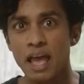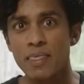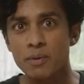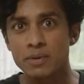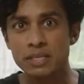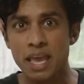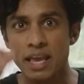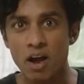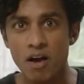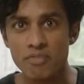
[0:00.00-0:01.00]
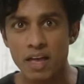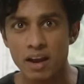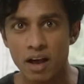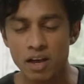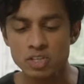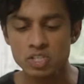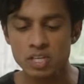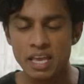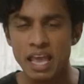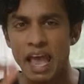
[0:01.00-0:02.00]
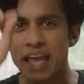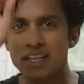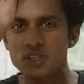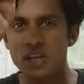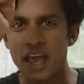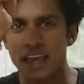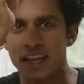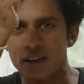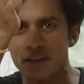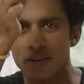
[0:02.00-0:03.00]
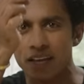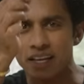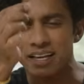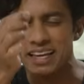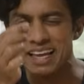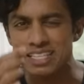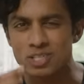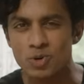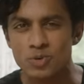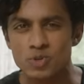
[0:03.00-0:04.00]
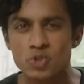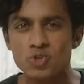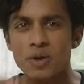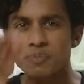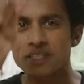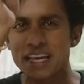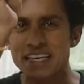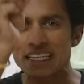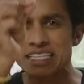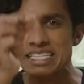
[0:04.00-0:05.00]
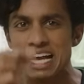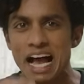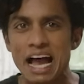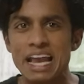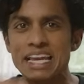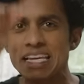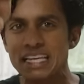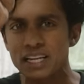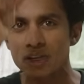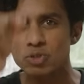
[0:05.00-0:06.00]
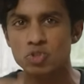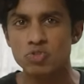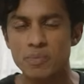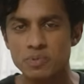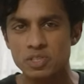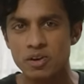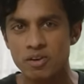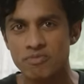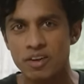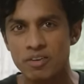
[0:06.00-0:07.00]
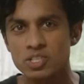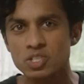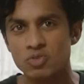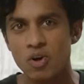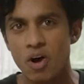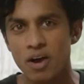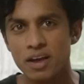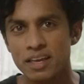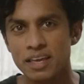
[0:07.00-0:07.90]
and they would take off that husk and it gets sort of stripped into tiny little strips that are very strong.